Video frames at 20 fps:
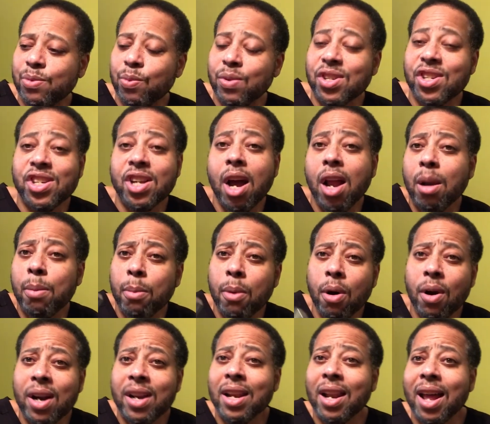with
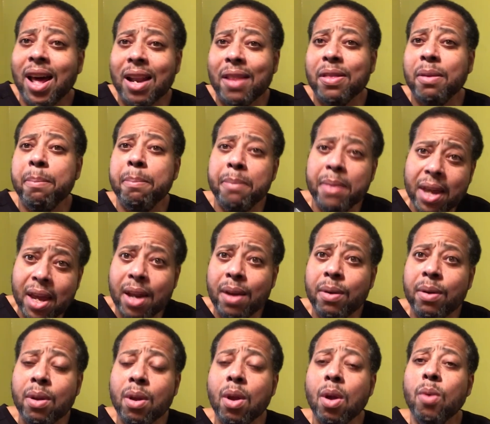Shalimar and a lot of the men
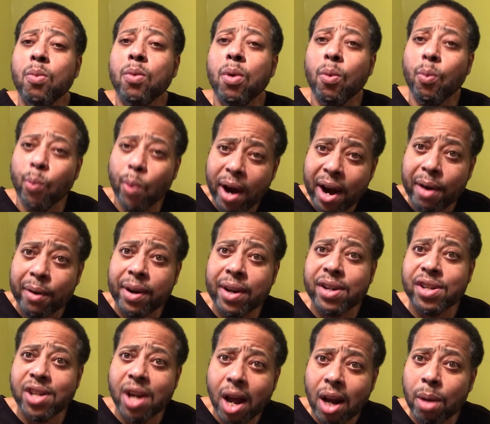were wearing
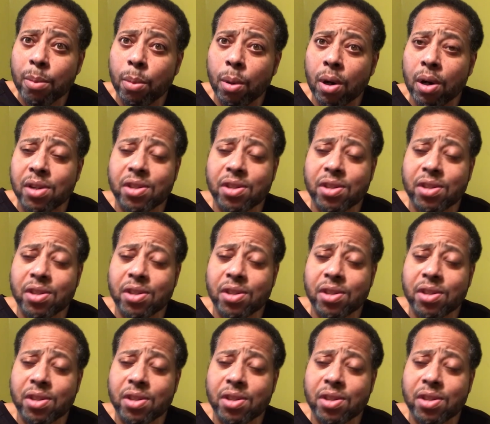Shalimar.